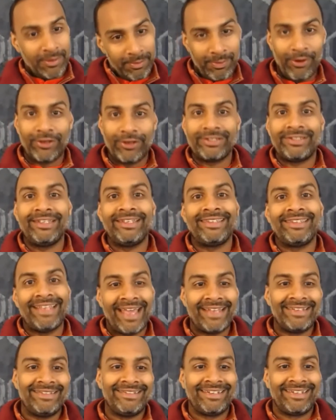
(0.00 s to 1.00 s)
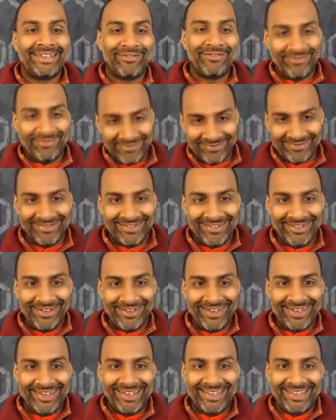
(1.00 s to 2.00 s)
bossy is the adjective.
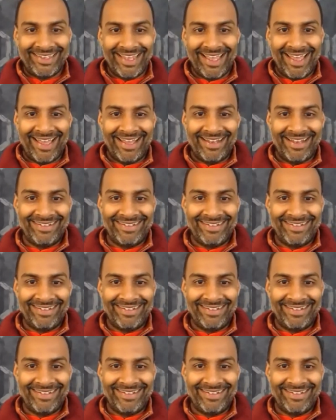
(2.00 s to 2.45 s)
Understand?